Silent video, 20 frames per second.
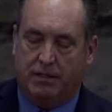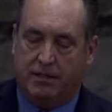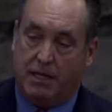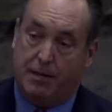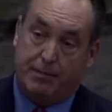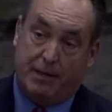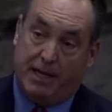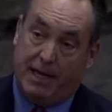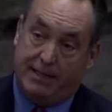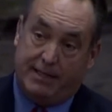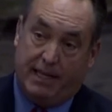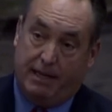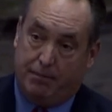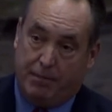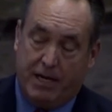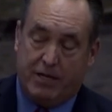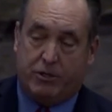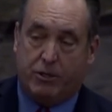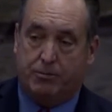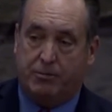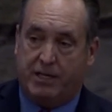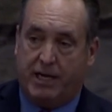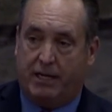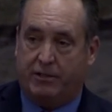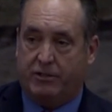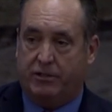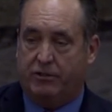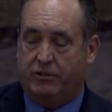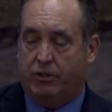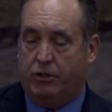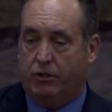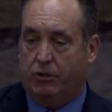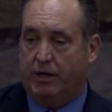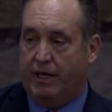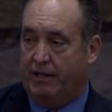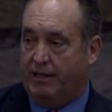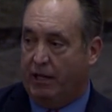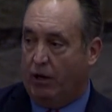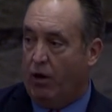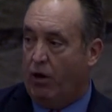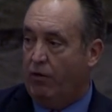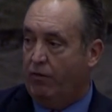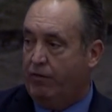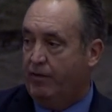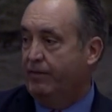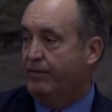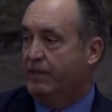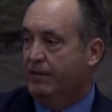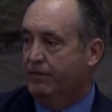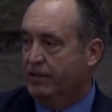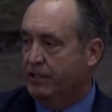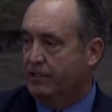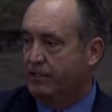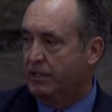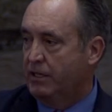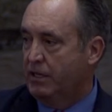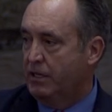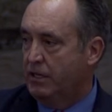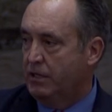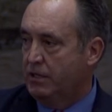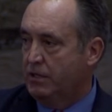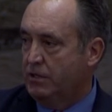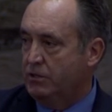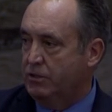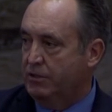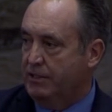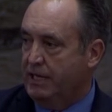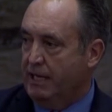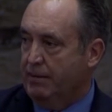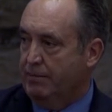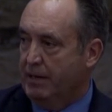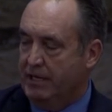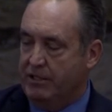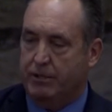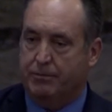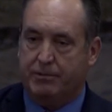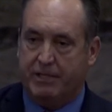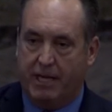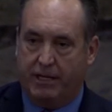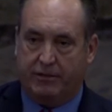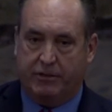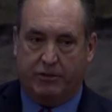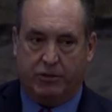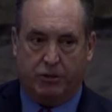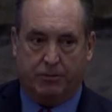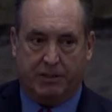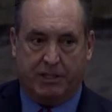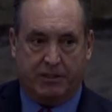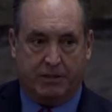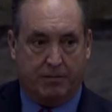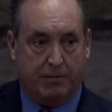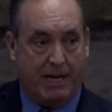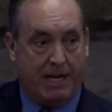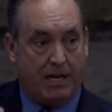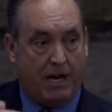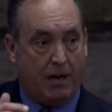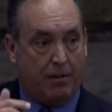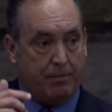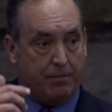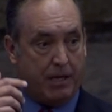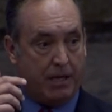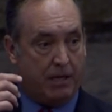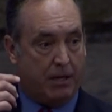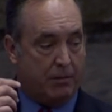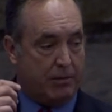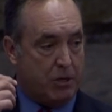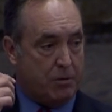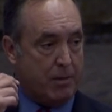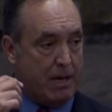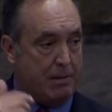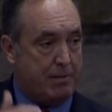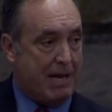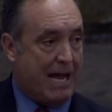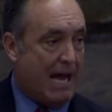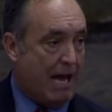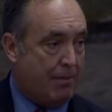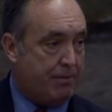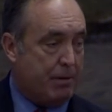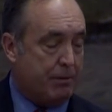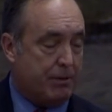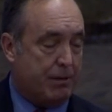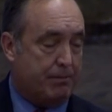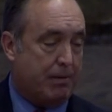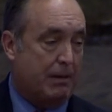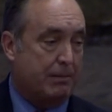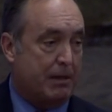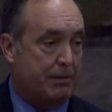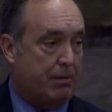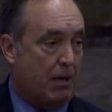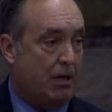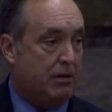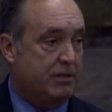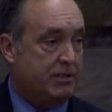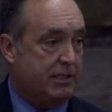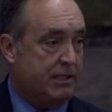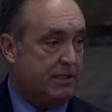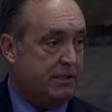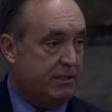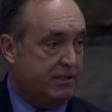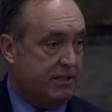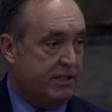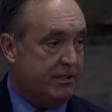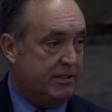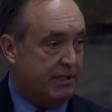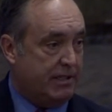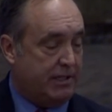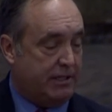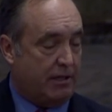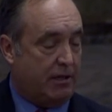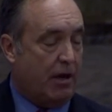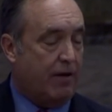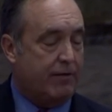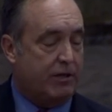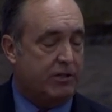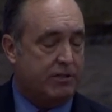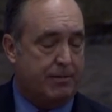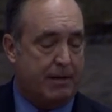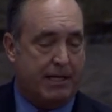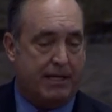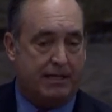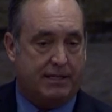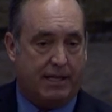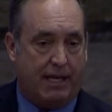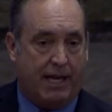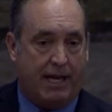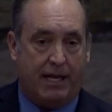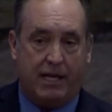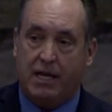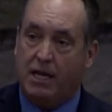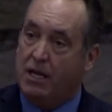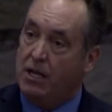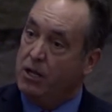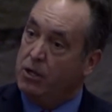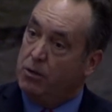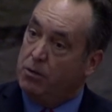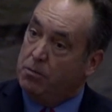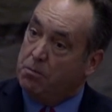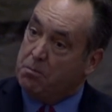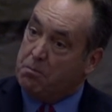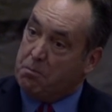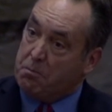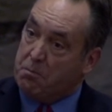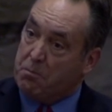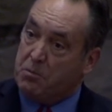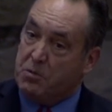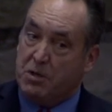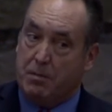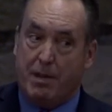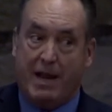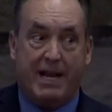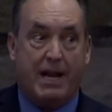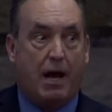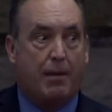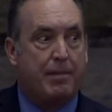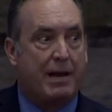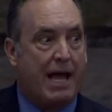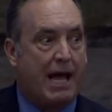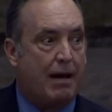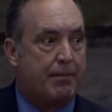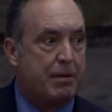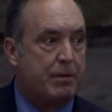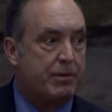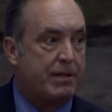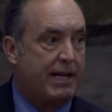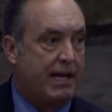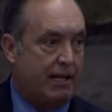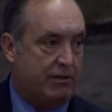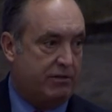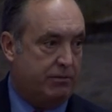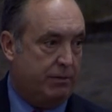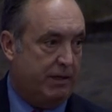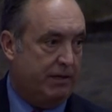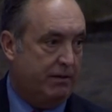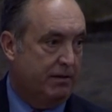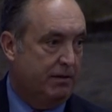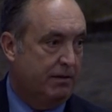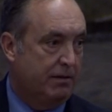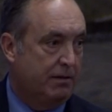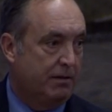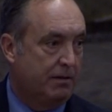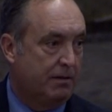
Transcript: is something I take major objection to, and I think all 50 of us should take major objection to, because it may not be, you may be happy with the public policy decision that the governor is making today. You may not be happy with the next one.